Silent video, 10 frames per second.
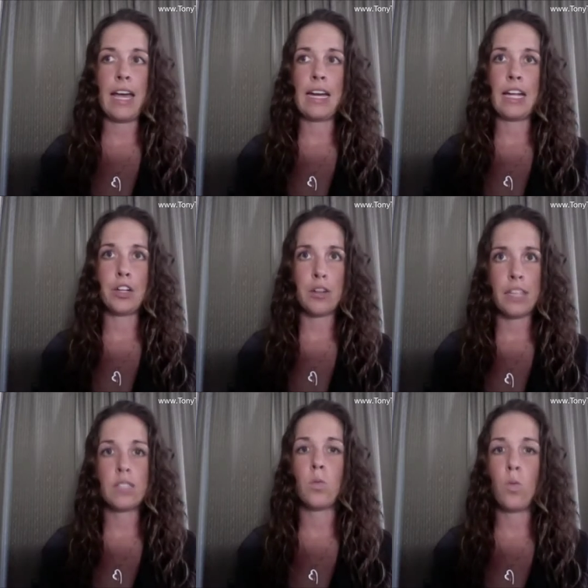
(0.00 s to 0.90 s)
and it
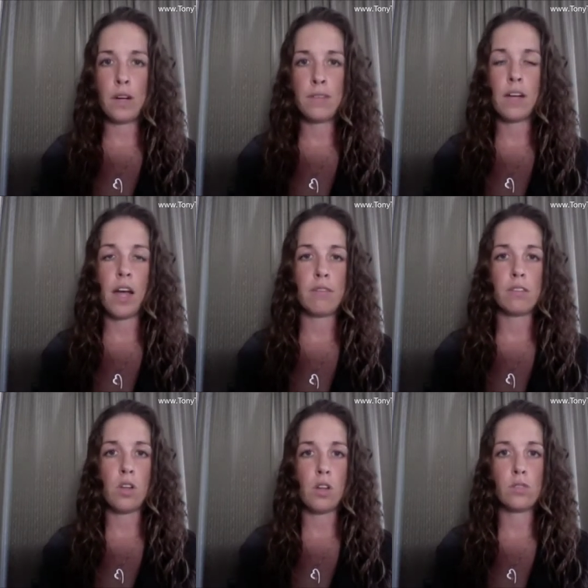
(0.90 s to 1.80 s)
creates one of a kind
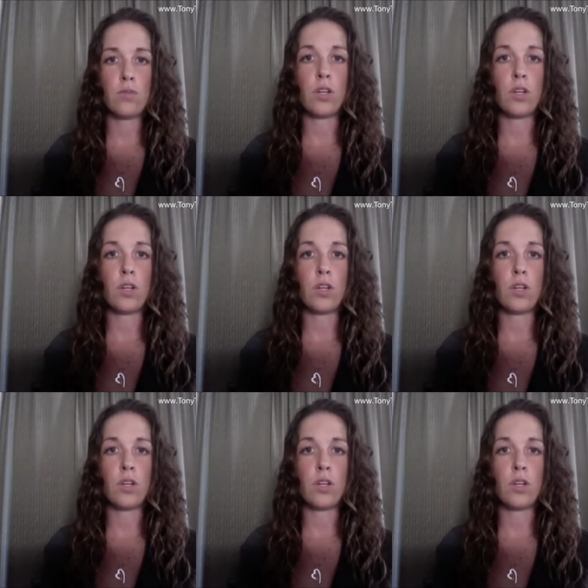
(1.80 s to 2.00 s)
results